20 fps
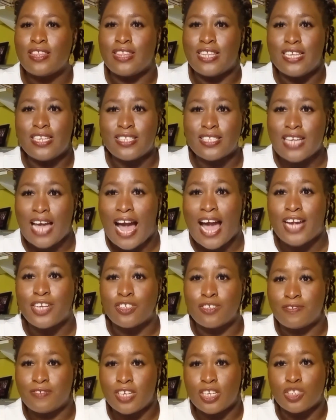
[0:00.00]
these
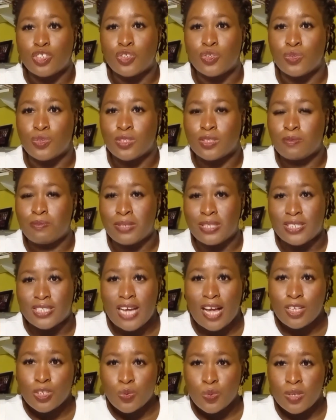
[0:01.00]
kind of issues be
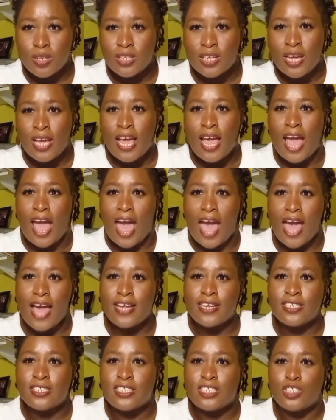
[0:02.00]
dealt with
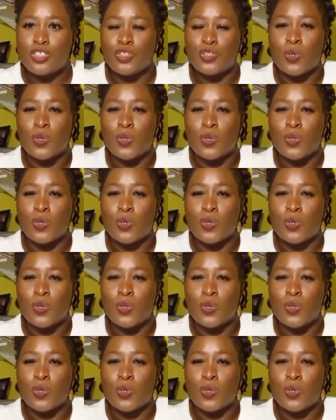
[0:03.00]
and